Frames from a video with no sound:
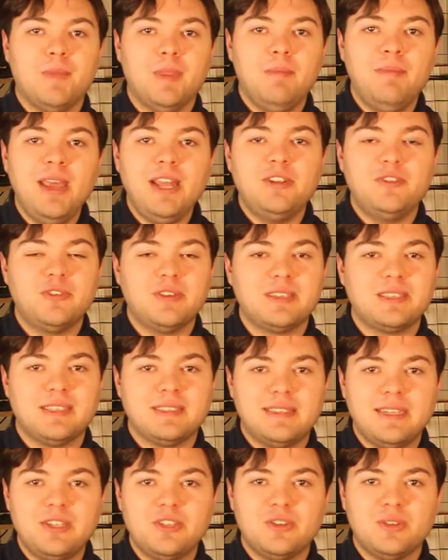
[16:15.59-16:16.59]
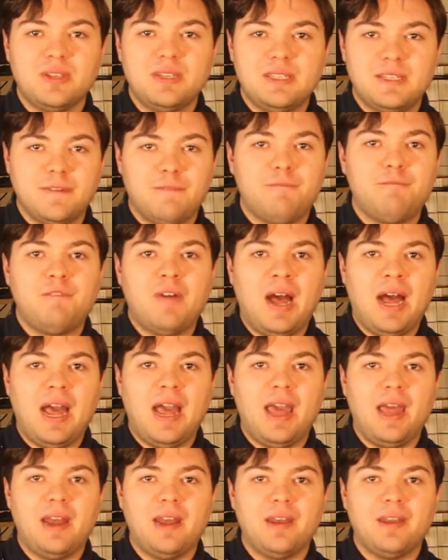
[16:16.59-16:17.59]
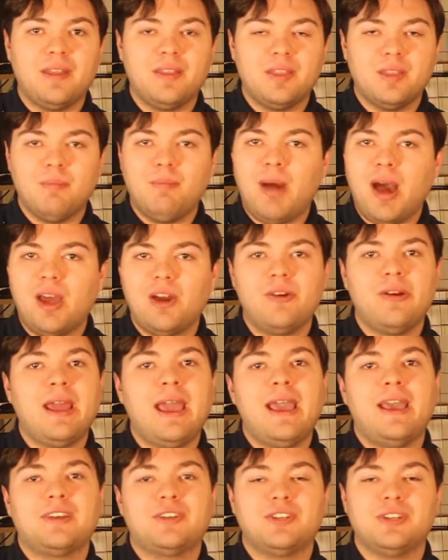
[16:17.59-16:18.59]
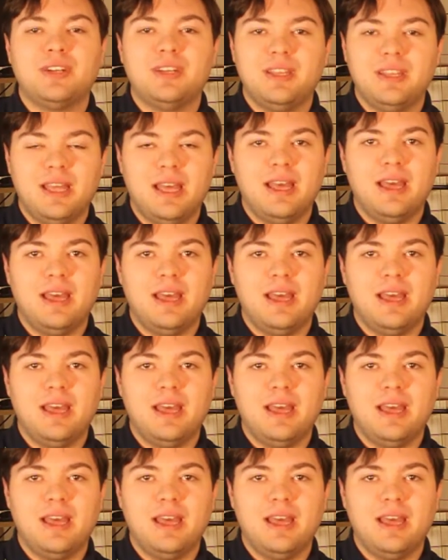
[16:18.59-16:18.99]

The Matrix essentially defined the modern action